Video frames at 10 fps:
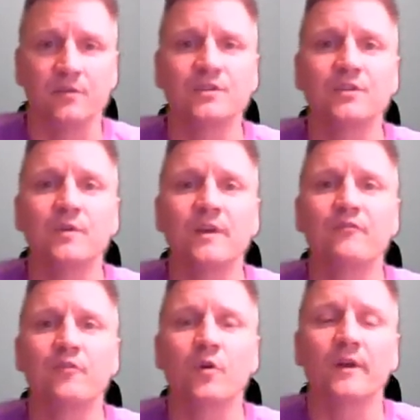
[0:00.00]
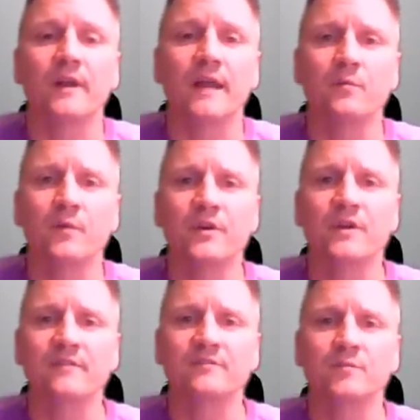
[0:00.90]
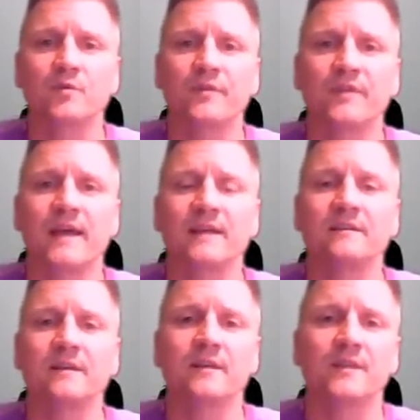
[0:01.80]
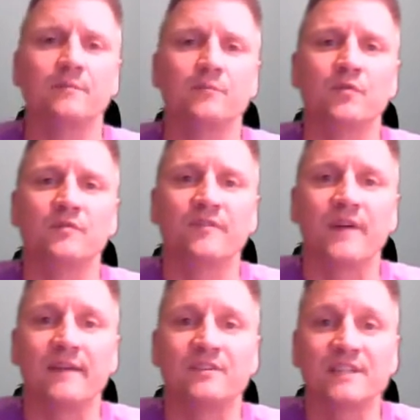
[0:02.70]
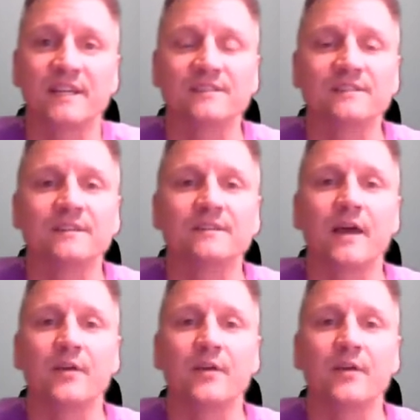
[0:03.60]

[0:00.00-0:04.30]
to doing 4. And when you're comfortable with that, then move to 5 or 6. Now you'll